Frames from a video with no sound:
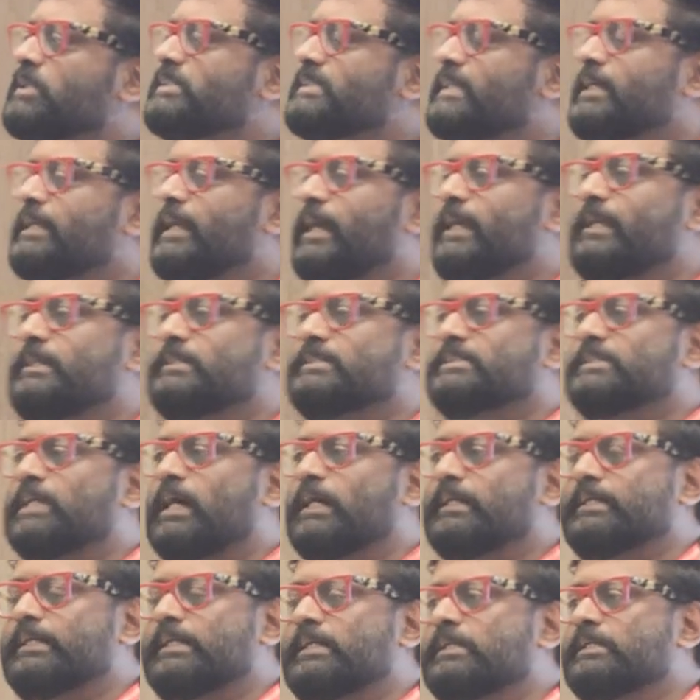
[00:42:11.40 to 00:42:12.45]
Sir, I
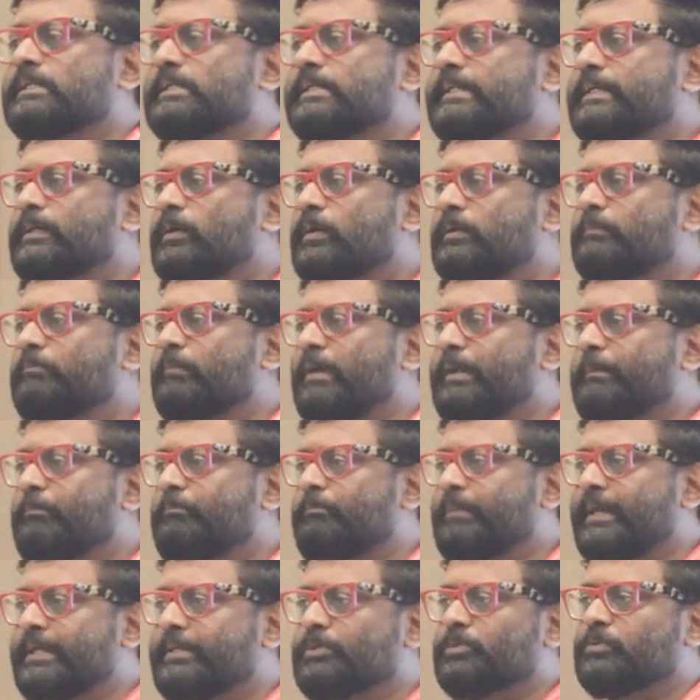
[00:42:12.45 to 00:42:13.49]
started learning on my
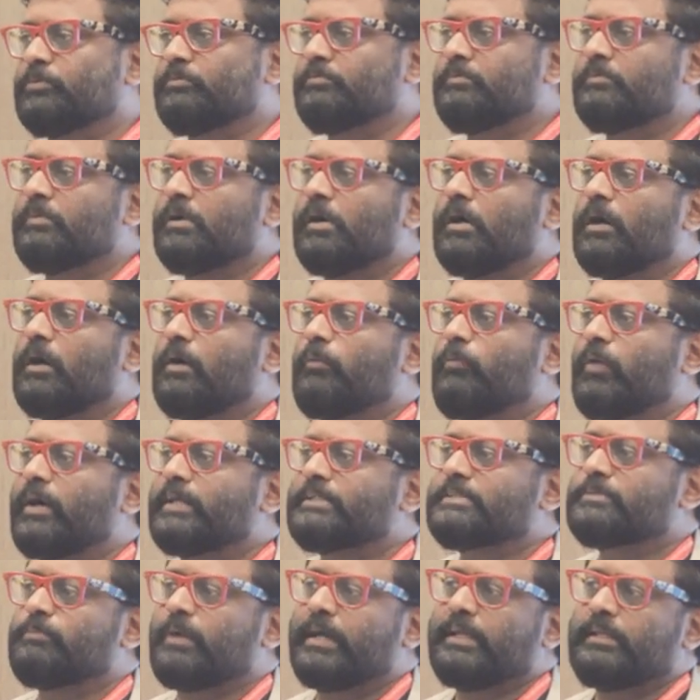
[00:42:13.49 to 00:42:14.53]
bedroom
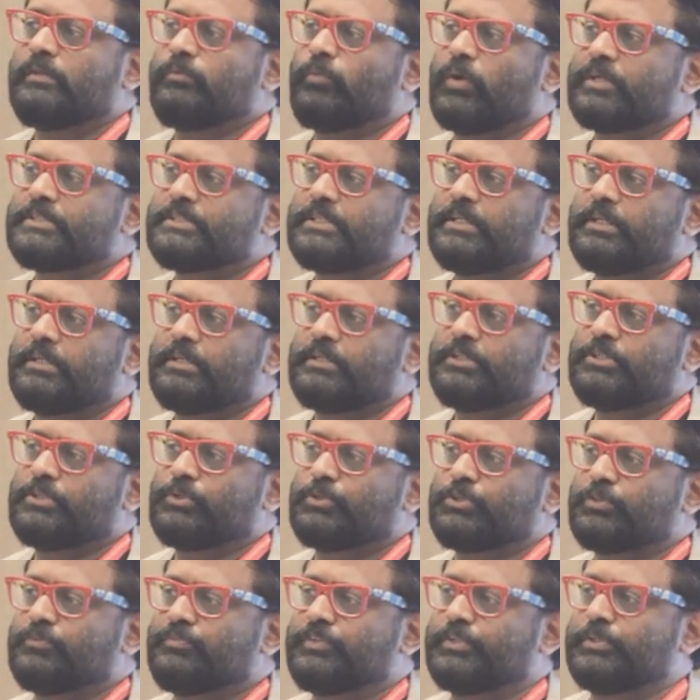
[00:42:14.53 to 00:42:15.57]
while watching
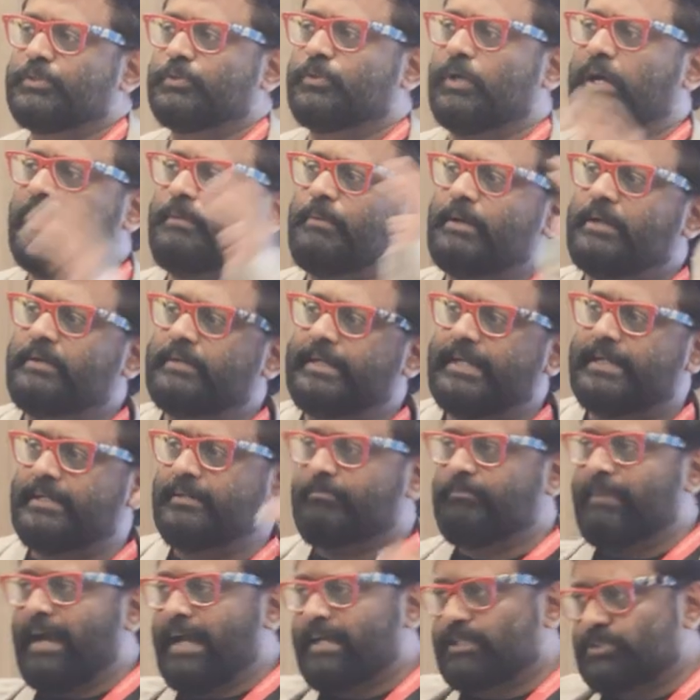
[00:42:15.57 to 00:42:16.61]
YouTube video. I'm a great
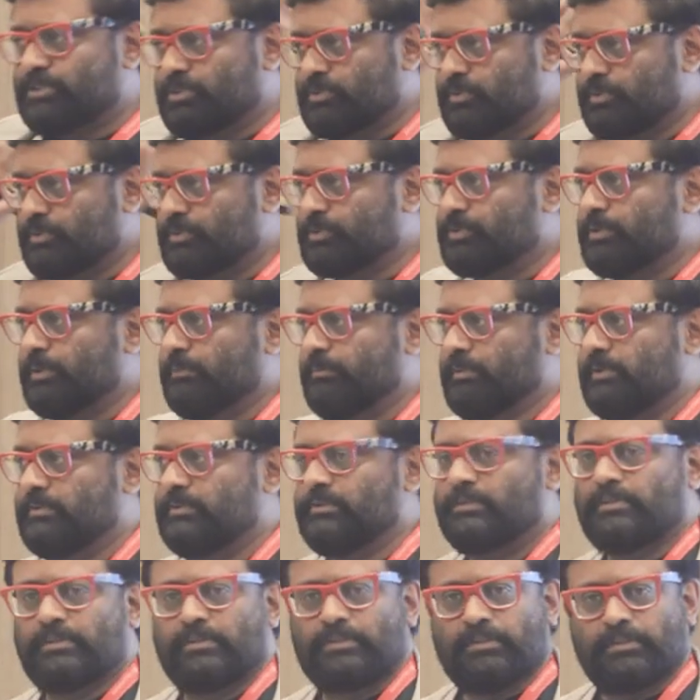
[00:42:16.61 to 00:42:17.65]
backstroke swimmer.
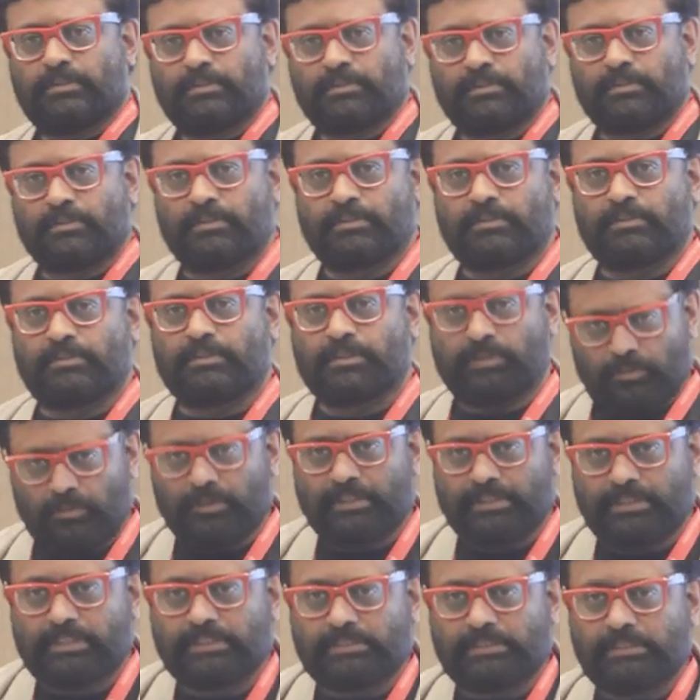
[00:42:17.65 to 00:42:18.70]
You
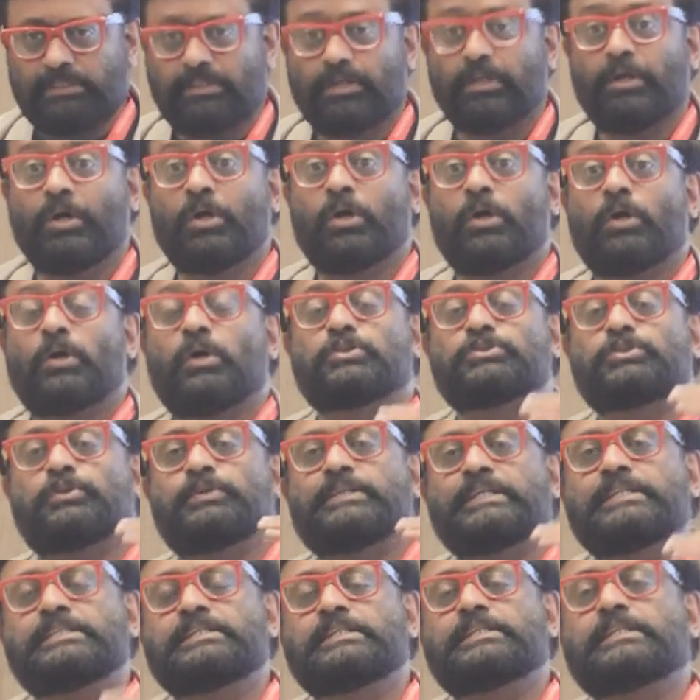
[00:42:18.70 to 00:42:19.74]
know, it doesn't.
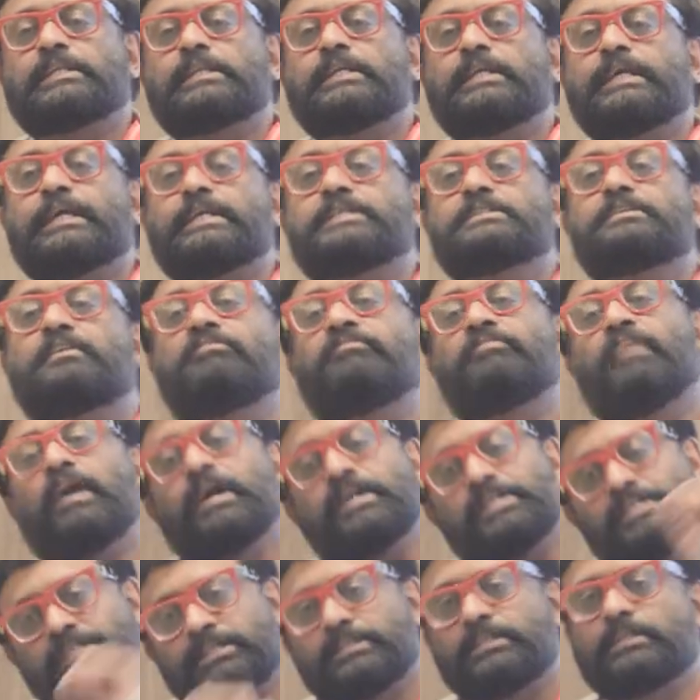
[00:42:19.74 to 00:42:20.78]
So digital is a
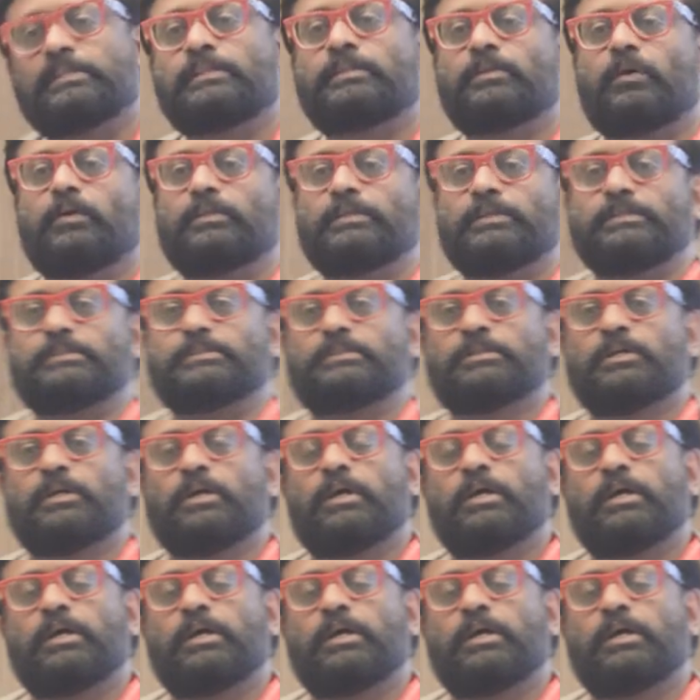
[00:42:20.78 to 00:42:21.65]
functional knowledge.